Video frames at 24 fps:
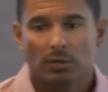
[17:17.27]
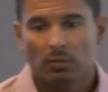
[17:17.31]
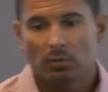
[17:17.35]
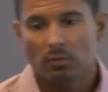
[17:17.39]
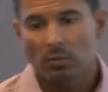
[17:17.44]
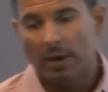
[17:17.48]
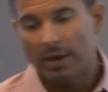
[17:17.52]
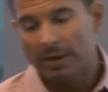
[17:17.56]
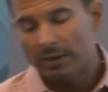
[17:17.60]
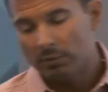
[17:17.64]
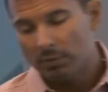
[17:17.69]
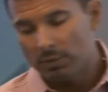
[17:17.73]

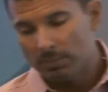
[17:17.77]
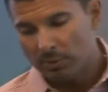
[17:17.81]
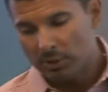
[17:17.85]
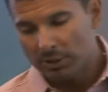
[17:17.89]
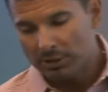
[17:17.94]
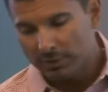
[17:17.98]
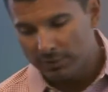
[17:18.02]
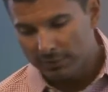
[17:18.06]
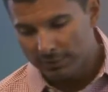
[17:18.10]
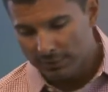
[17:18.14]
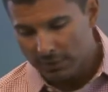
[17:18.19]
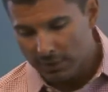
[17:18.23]
Why do we
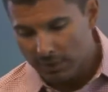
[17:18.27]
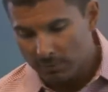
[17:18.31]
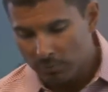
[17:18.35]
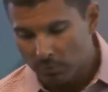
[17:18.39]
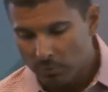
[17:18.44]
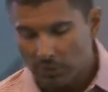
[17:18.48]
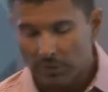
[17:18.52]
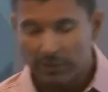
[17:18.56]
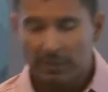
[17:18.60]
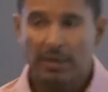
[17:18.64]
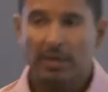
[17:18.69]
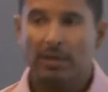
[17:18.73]
bring this up?
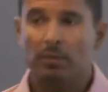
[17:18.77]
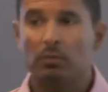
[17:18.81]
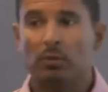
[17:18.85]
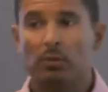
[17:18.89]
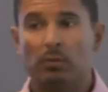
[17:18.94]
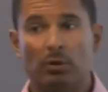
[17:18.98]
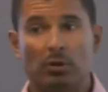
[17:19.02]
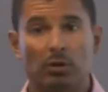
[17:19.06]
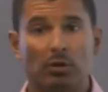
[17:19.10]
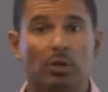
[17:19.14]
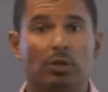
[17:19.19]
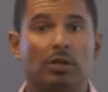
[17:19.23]
Well, again,
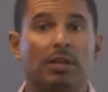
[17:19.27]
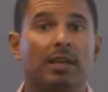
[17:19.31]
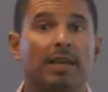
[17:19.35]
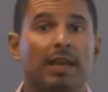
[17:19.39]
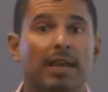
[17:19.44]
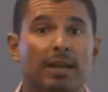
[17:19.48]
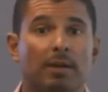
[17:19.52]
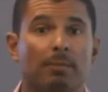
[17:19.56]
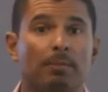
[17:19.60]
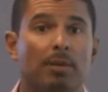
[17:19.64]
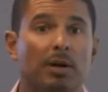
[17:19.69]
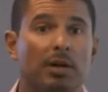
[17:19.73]
when we're looking
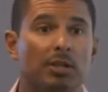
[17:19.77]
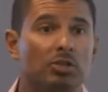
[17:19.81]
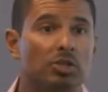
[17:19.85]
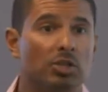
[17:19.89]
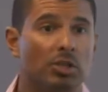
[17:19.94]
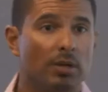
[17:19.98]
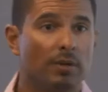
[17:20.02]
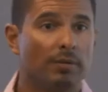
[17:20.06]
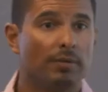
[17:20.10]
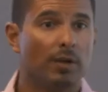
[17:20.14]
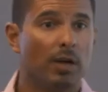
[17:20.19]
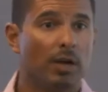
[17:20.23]
at a
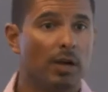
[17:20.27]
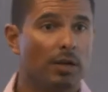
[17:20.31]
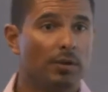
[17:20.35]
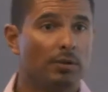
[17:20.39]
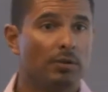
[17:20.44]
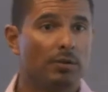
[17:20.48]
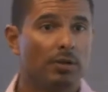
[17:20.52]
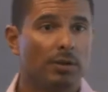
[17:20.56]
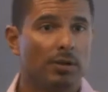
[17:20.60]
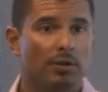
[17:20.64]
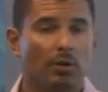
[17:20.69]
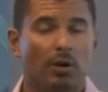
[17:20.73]
budget of
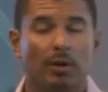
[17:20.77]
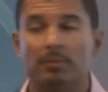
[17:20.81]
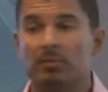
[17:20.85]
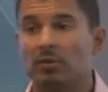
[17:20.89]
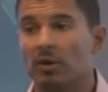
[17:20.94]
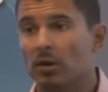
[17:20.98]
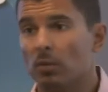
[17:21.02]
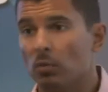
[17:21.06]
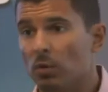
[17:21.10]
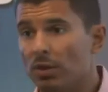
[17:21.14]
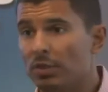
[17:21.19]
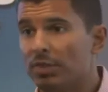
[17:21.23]
1,100
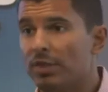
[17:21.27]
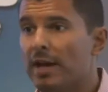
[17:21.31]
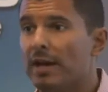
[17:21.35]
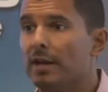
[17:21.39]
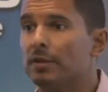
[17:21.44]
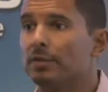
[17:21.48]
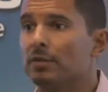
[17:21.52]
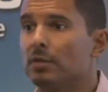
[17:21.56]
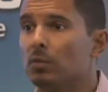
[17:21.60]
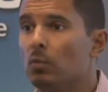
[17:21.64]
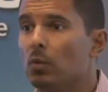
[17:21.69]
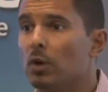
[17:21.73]

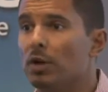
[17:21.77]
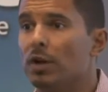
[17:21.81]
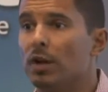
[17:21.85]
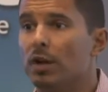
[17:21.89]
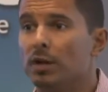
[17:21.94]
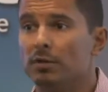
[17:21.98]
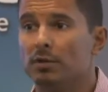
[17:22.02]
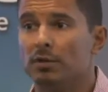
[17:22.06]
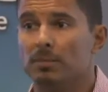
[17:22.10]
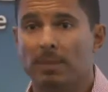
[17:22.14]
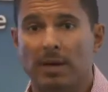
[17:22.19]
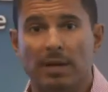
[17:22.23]

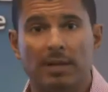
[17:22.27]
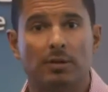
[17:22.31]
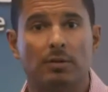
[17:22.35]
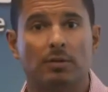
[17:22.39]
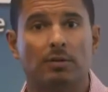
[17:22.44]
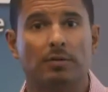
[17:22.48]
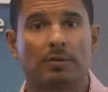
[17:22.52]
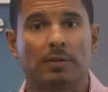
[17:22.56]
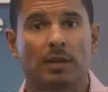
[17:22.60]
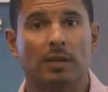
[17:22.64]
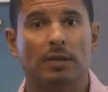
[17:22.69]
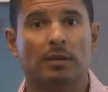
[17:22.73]

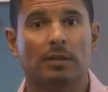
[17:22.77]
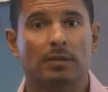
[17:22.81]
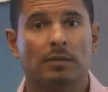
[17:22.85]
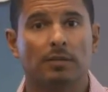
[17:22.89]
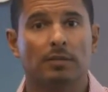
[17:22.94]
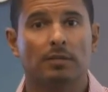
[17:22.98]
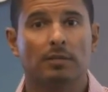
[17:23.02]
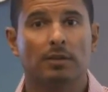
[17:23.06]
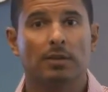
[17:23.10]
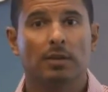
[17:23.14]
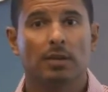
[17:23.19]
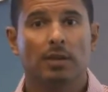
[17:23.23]

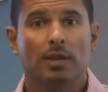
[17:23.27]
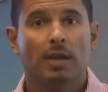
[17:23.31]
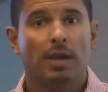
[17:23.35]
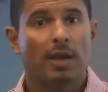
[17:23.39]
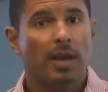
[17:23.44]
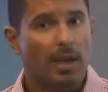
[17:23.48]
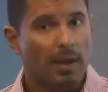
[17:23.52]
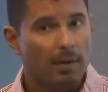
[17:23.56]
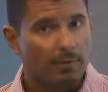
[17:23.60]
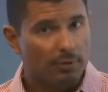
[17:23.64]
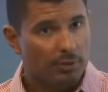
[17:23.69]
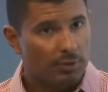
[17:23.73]
microseconds,
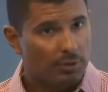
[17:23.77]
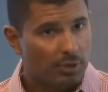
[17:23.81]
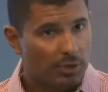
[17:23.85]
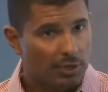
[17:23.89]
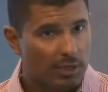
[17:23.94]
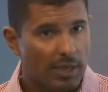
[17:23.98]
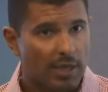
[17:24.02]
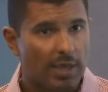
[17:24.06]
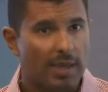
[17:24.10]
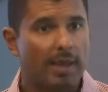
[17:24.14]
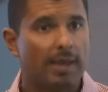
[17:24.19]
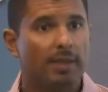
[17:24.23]

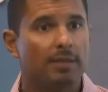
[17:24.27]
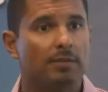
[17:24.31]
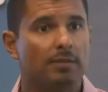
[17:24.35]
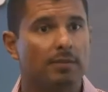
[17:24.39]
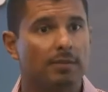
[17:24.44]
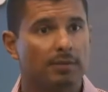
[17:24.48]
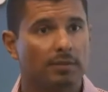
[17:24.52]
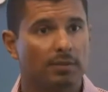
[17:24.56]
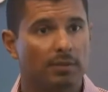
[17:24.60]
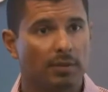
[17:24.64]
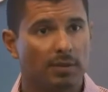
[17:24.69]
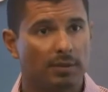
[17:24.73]
everything adds
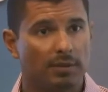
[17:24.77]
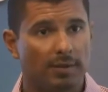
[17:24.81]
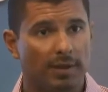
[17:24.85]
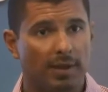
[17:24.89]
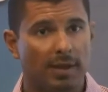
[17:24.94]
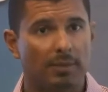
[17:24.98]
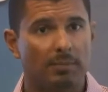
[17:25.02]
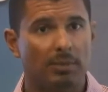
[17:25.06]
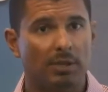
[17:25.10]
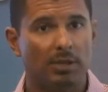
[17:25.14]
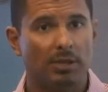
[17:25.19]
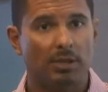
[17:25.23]
into the
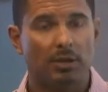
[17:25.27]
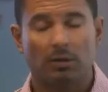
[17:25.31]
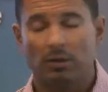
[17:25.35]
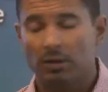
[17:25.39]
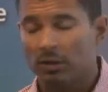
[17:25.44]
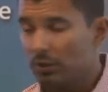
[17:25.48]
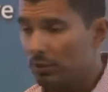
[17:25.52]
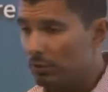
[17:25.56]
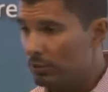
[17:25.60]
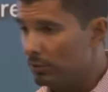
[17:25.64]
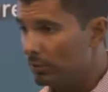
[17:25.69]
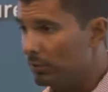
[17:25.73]
timing error,
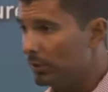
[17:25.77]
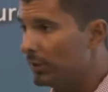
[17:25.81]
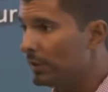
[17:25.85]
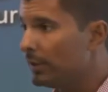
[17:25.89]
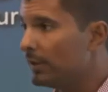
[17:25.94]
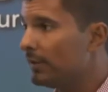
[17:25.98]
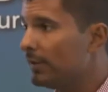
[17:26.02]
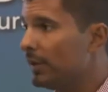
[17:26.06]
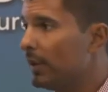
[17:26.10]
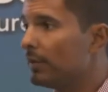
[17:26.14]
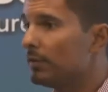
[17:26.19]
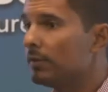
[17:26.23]
including
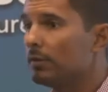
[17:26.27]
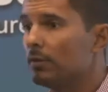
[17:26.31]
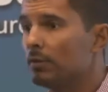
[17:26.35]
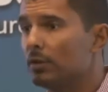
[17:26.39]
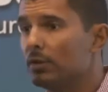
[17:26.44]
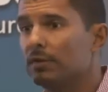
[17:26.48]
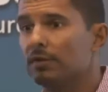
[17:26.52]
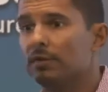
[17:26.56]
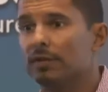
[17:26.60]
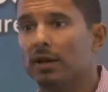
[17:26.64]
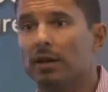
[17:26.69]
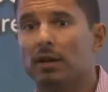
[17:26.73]
the tester
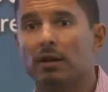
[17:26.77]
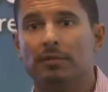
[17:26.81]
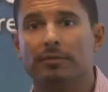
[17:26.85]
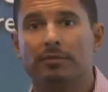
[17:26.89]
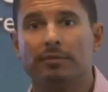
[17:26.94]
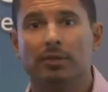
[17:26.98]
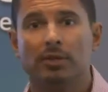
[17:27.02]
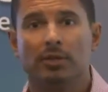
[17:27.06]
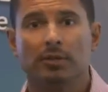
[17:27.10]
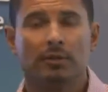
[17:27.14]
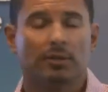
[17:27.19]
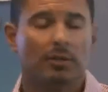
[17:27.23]

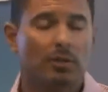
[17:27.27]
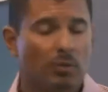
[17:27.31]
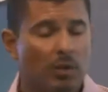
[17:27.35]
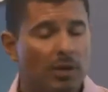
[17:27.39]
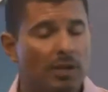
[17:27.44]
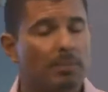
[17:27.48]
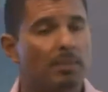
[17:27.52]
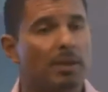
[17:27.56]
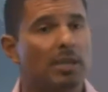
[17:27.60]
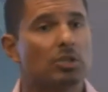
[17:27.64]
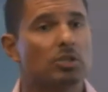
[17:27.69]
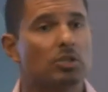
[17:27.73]
itself. So you
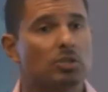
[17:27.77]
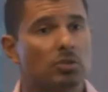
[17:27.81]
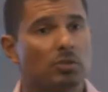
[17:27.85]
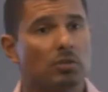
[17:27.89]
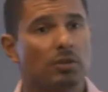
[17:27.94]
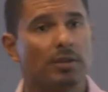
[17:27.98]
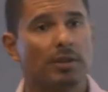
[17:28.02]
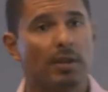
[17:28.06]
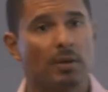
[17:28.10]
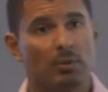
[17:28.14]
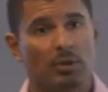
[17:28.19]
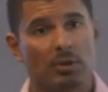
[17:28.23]
want to make
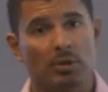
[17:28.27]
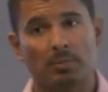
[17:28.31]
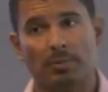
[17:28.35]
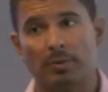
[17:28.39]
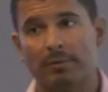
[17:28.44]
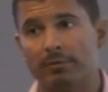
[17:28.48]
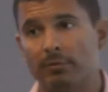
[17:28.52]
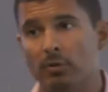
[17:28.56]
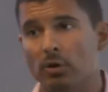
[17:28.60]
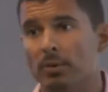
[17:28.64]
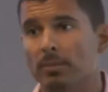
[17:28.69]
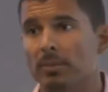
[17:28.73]
sure that when you're
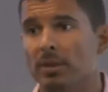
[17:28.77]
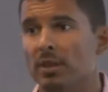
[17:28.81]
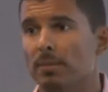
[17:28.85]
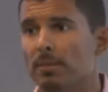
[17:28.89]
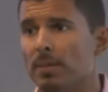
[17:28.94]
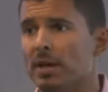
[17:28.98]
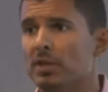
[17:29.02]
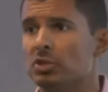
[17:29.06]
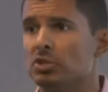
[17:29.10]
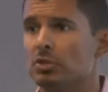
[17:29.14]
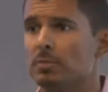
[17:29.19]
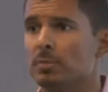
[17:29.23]
performing the
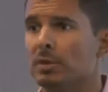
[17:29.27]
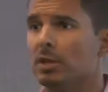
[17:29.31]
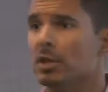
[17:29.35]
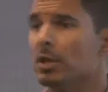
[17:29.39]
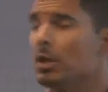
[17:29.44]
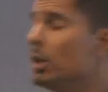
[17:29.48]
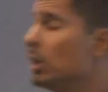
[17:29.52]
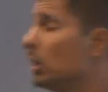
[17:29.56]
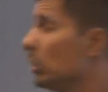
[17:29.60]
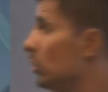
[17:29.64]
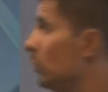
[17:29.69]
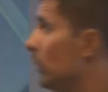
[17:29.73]
measurement,
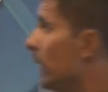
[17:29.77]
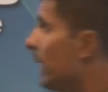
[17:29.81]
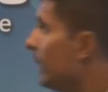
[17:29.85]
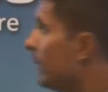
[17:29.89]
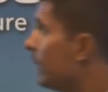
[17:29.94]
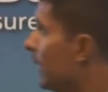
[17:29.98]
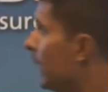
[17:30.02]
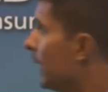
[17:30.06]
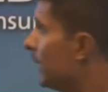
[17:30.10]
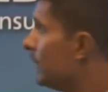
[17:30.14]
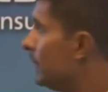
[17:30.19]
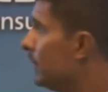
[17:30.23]
you have
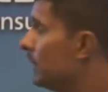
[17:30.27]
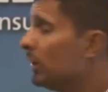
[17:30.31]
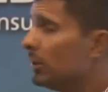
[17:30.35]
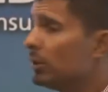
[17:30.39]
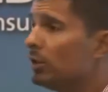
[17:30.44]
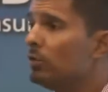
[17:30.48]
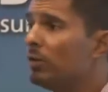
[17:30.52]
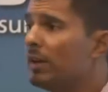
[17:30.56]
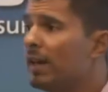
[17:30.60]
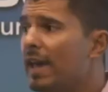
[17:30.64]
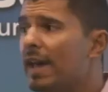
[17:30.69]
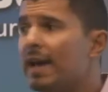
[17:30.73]
an idea,
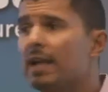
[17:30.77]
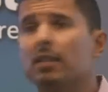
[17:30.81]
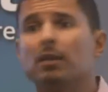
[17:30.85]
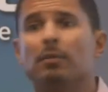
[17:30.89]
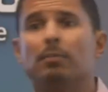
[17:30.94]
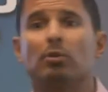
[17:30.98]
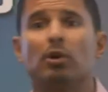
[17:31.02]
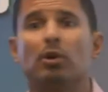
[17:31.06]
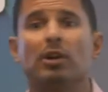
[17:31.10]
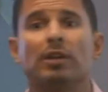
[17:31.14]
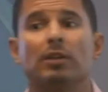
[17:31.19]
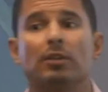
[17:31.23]
you
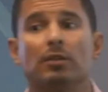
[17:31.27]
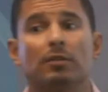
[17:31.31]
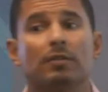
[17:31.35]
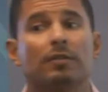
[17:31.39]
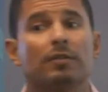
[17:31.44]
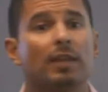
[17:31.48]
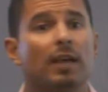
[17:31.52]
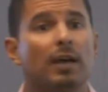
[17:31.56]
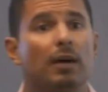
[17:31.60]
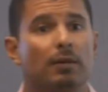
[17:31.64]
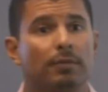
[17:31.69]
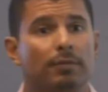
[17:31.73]
calibrate
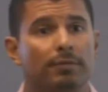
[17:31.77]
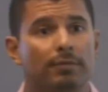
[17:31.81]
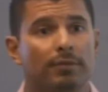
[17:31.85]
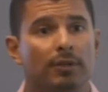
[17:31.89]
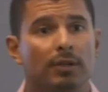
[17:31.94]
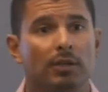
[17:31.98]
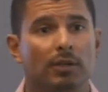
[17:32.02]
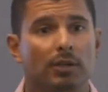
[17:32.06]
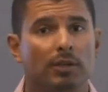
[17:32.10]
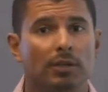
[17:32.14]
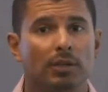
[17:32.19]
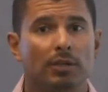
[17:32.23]
yourself
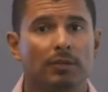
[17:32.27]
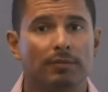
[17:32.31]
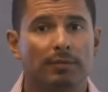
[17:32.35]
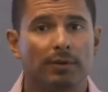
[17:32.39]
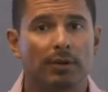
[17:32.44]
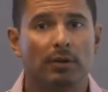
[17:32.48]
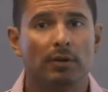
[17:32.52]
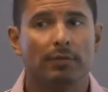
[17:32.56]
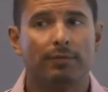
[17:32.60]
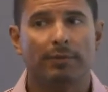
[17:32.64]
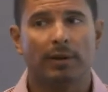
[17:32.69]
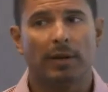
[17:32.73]
and
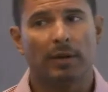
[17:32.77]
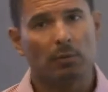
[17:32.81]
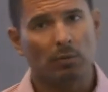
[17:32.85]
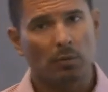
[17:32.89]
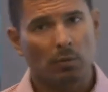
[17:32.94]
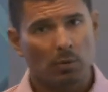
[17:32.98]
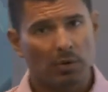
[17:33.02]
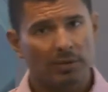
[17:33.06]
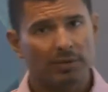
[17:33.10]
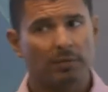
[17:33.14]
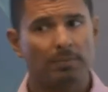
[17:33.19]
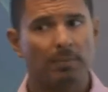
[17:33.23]
verify, well,
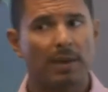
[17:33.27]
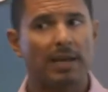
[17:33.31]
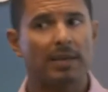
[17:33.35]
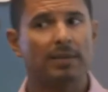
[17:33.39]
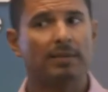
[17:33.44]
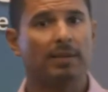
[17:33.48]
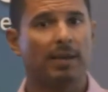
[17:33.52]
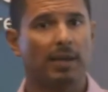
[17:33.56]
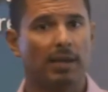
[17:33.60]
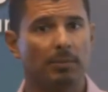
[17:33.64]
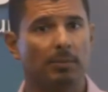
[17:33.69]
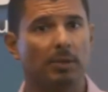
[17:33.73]
what's my
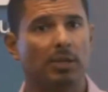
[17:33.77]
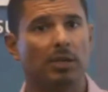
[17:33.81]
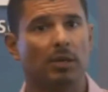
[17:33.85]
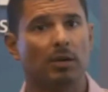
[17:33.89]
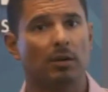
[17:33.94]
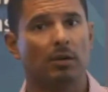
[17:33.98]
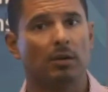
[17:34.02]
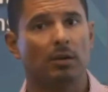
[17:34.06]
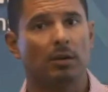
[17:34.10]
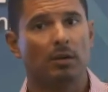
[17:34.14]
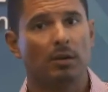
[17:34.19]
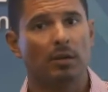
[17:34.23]
timing
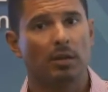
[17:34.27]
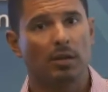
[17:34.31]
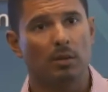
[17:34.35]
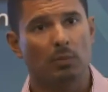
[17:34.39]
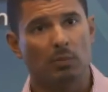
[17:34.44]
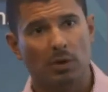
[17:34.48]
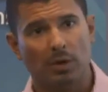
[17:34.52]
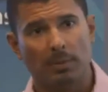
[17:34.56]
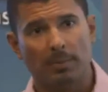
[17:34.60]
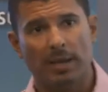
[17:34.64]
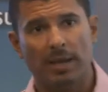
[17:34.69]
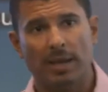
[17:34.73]
error and
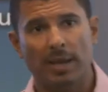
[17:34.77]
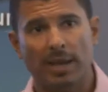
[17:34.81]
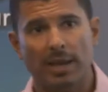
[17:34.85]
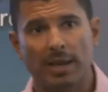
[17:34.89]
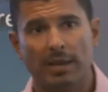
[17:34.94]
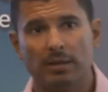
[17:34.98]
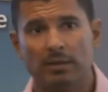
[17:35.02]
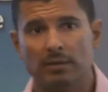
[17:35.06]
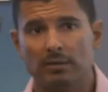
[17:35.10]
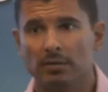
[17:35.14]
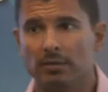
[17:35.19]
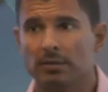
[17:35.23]
what am I
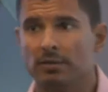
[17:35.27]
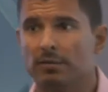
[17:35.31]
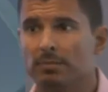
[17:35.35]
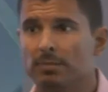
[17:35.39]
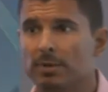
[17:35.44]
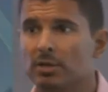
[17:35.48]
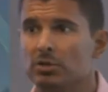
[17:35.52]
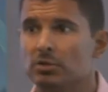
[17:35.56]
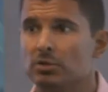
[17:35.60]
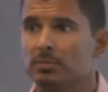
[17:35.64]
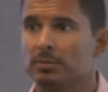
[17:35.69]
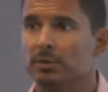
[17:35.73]
adding to this
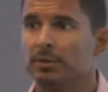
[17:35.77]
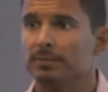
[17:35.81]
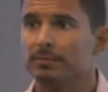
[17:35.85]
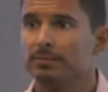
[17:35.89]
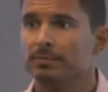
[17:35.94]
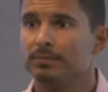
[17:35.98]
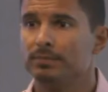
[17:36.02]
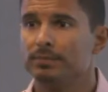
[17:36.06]
measurement?